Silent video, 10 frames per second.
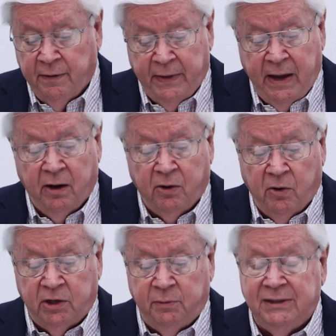They are
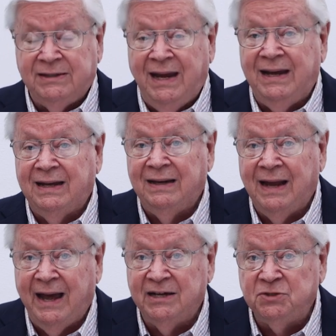going to be taken
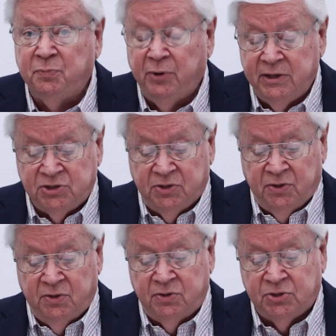as
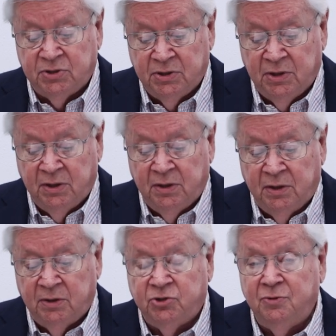prisoners
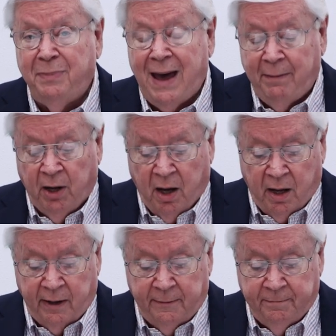to
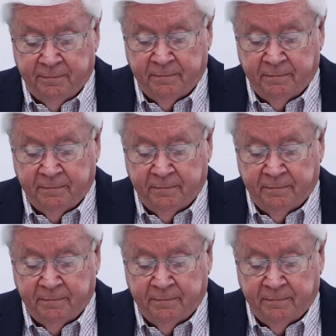Babylon.